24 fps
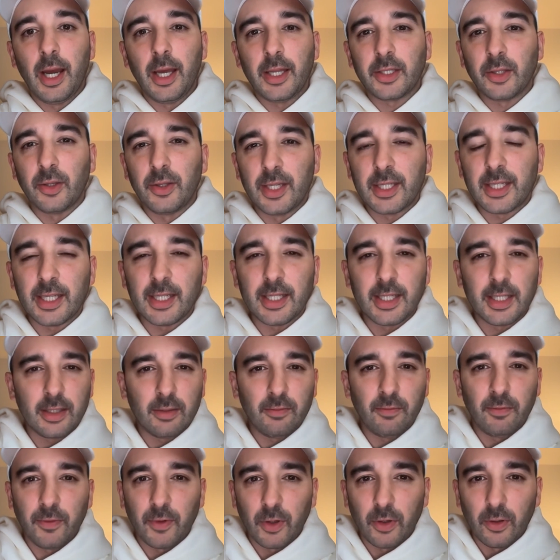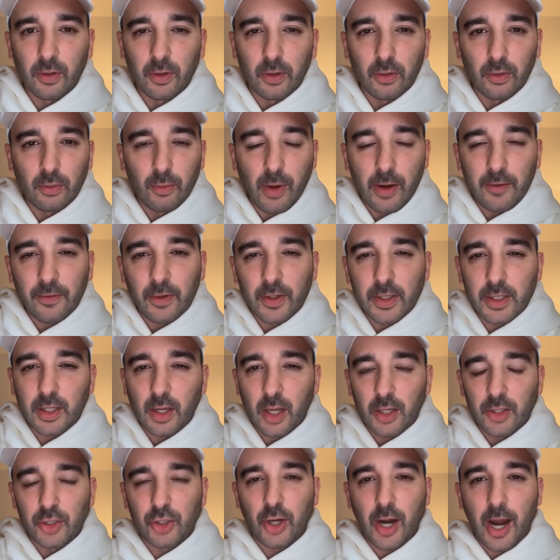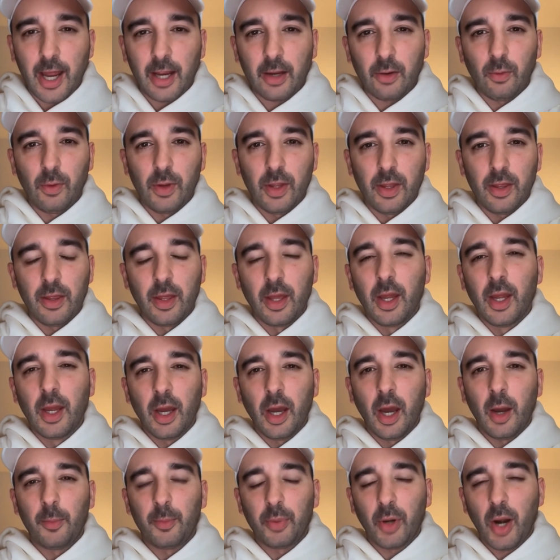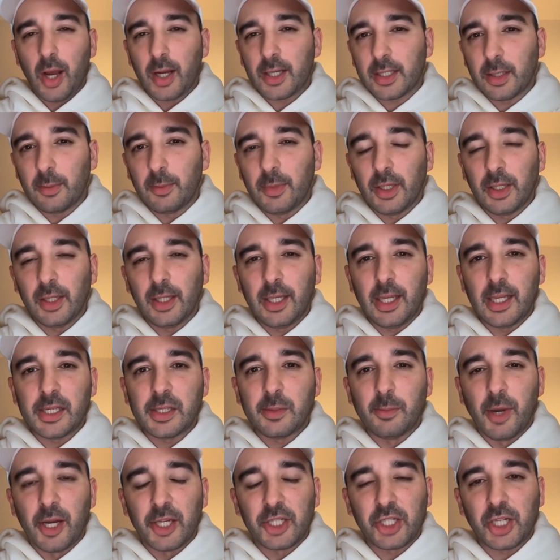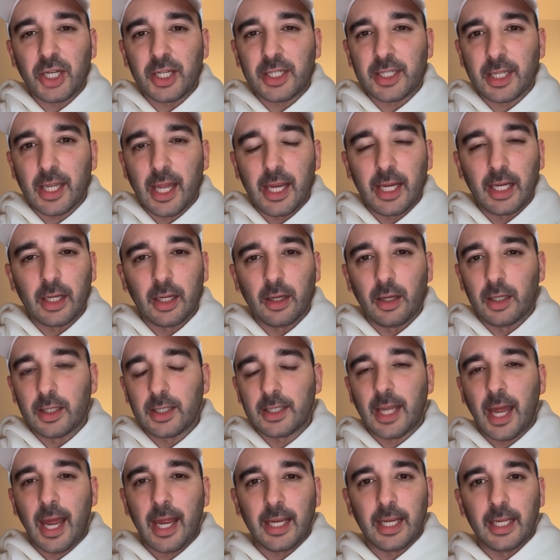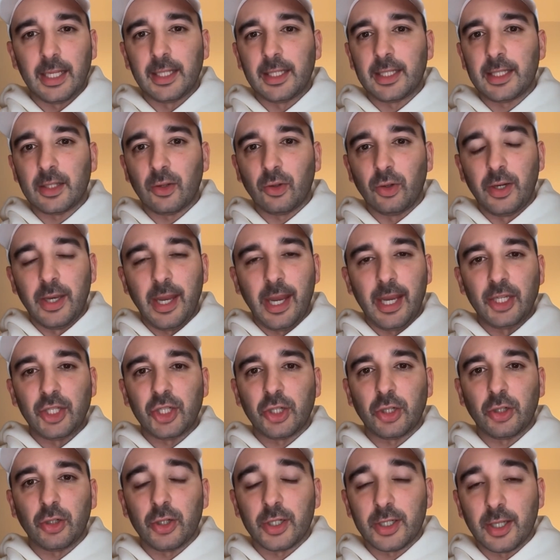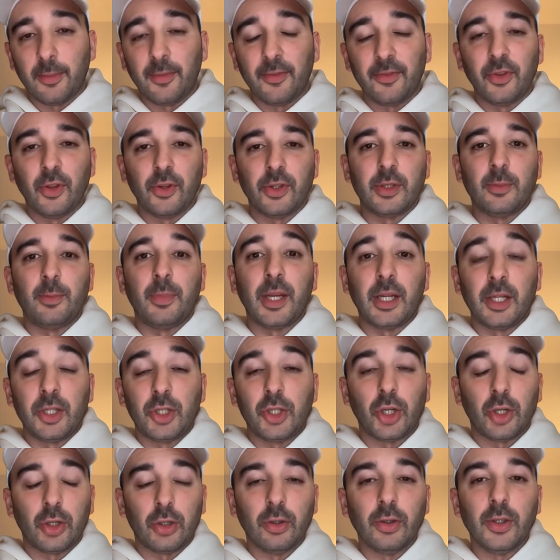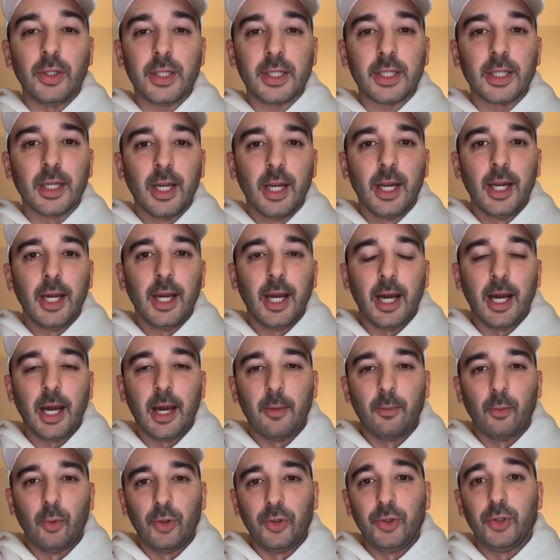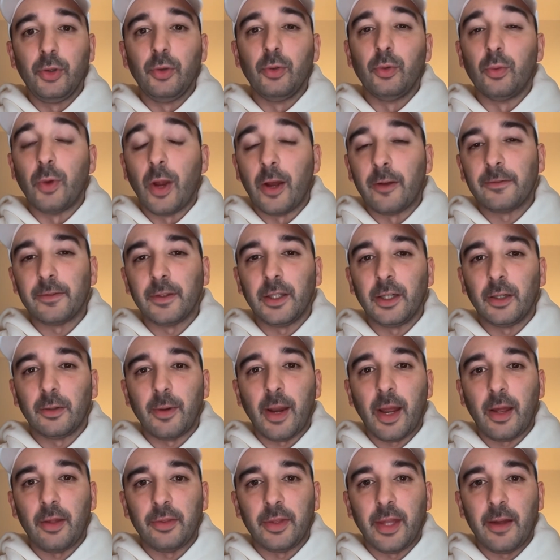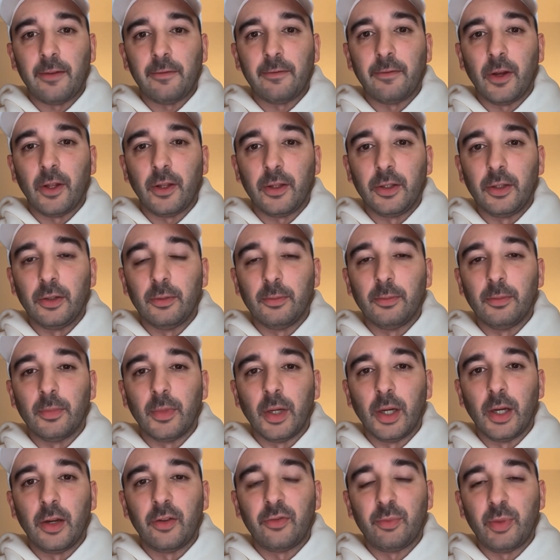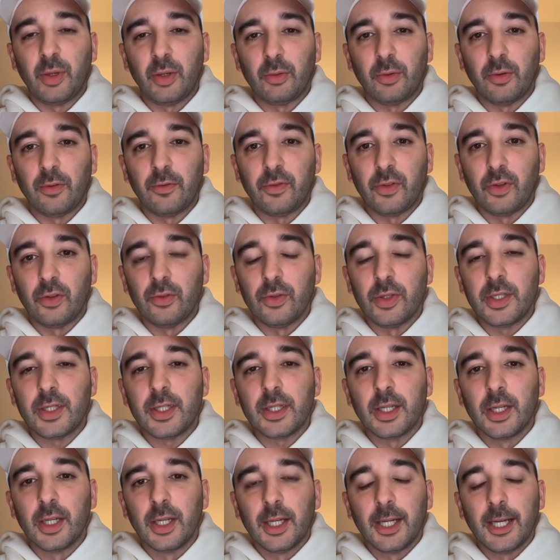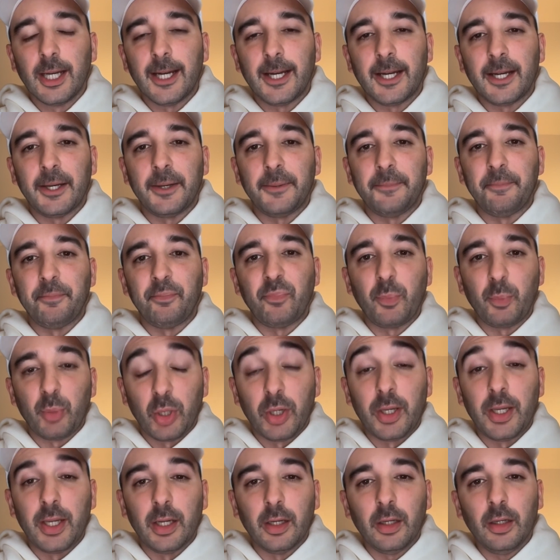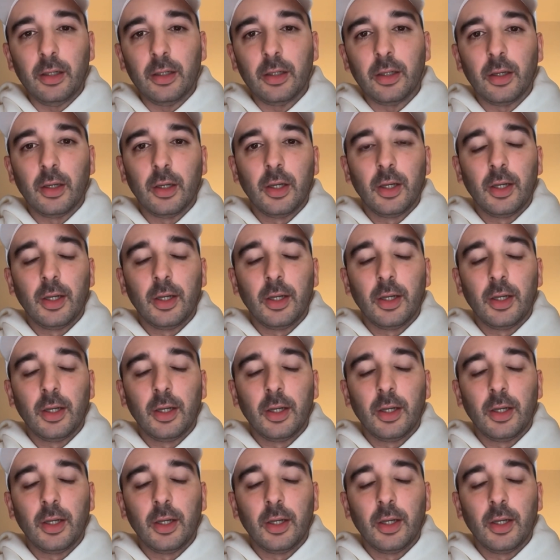So this is for reference on track with approximately as much as like Science or Nature or some of those big journals. We'll do roughly around that volume of peer reviews per year.